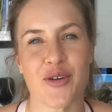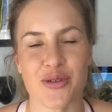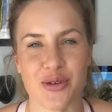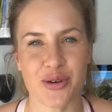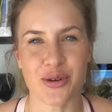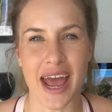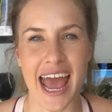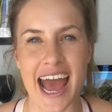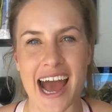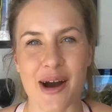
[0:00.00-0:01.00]
through
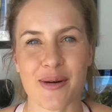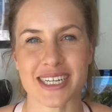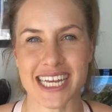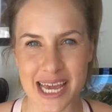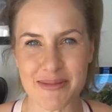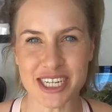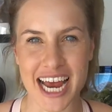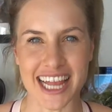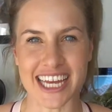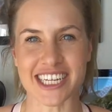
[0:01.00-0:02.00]
our team
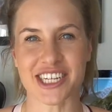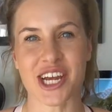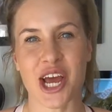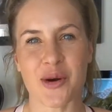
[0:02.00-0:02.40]
challenge